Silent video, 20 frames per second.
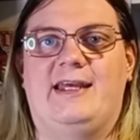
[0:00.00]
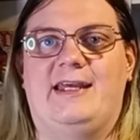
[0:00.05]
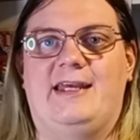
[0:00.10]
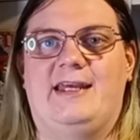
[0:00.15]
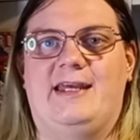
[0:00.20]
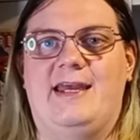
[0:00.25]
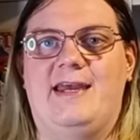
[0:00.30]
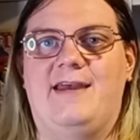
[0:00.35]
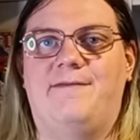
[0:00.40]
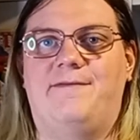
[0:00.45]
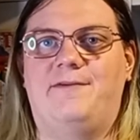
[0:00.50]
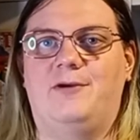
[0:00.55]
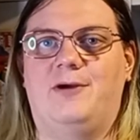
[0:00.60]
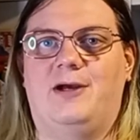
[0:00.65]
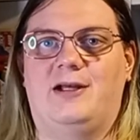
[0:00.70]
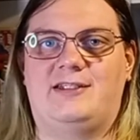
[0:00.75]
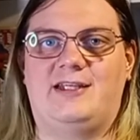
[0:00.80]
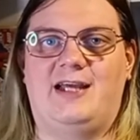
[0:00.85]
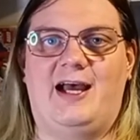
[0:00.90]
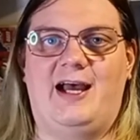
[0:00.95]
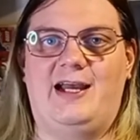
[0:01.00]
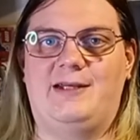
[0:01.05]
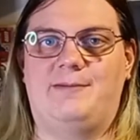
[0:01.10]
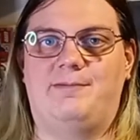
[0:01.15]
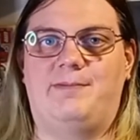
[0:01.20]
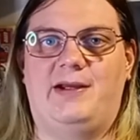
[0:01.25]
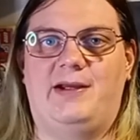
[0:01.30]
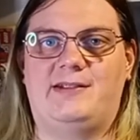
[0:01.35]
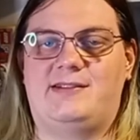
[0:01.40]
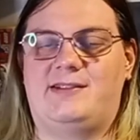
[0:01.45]
if you are tied
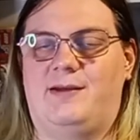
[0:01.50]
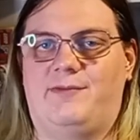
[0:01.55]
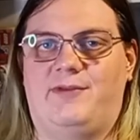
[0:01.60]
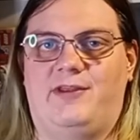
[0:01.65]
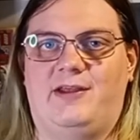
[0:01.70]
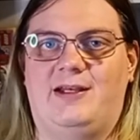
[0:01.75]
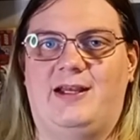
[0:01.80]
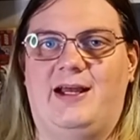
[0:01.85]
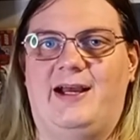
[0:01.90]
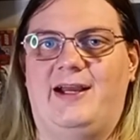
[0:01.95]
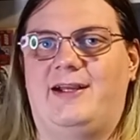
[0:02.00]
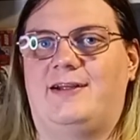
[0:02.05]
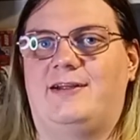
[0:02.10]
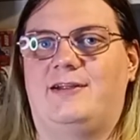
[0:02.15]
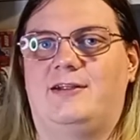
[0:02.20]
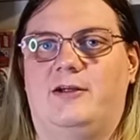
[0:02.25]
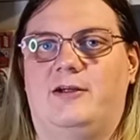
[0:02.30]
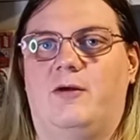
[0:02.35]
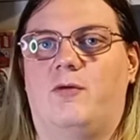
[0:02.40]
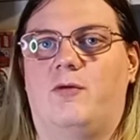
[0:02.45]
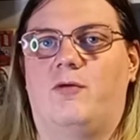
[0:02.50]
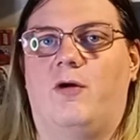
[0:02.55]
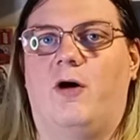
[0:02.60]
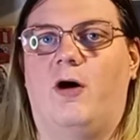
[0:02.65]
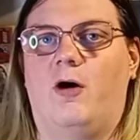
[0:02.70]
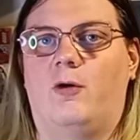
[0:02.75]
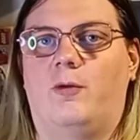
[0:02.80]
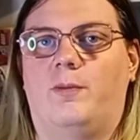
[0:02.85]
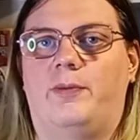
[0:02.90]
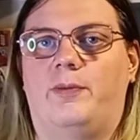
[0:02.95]
by something like a rope.